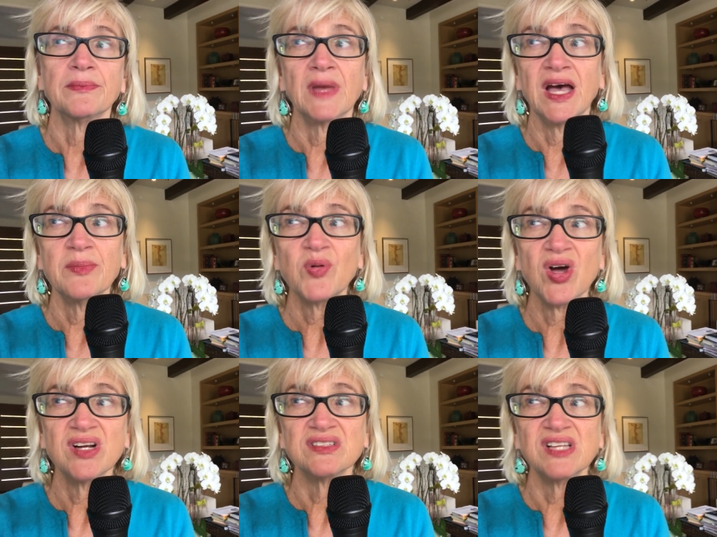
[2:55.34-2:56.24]
I
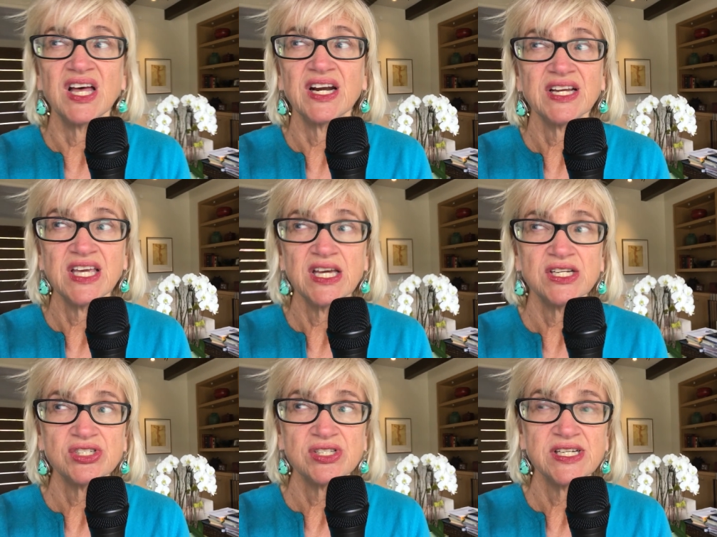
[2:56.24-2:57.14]
brought a lot of
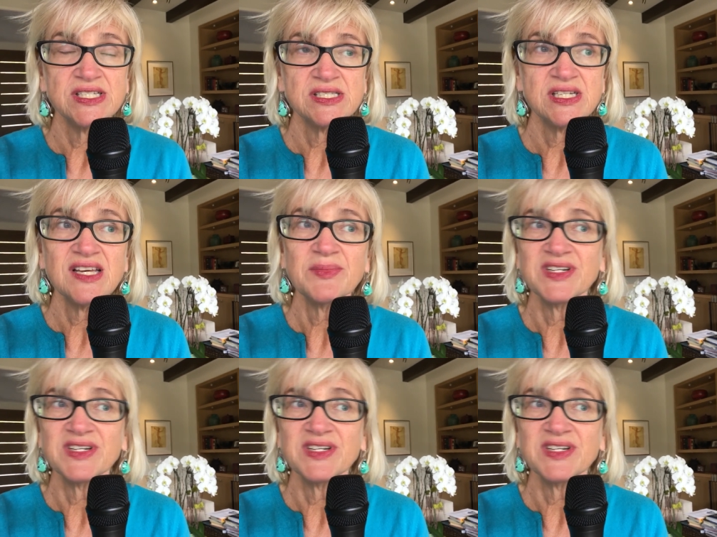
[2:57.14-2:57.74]
cash last time,